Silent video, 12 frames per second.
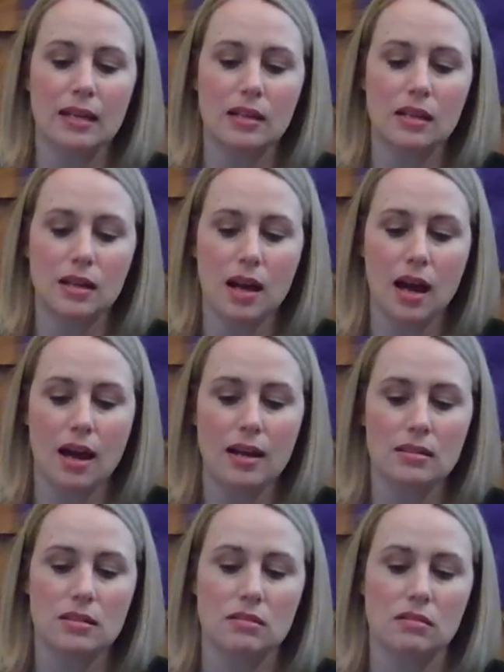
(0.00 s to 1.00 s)
it in a
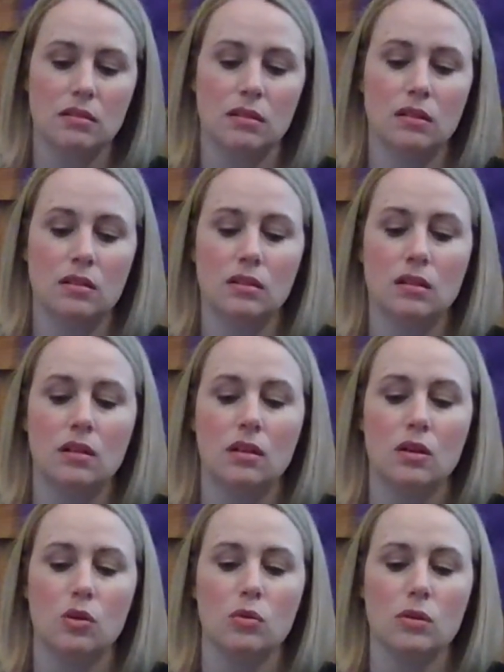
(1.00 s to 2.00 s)
knot
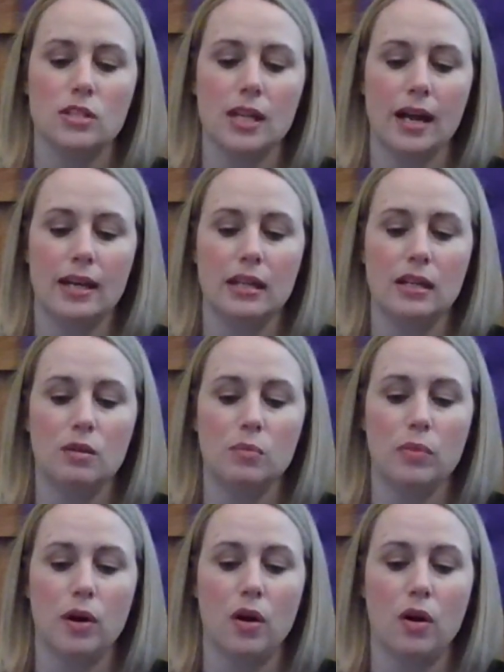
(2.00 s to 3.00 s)
or tie it in a
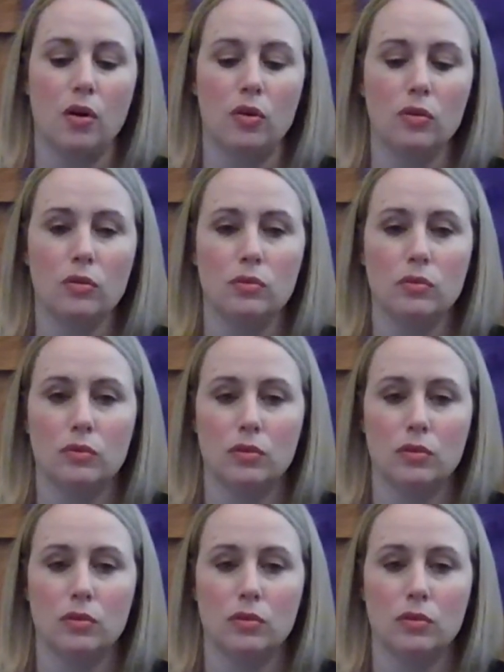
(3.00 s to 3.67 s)
bow.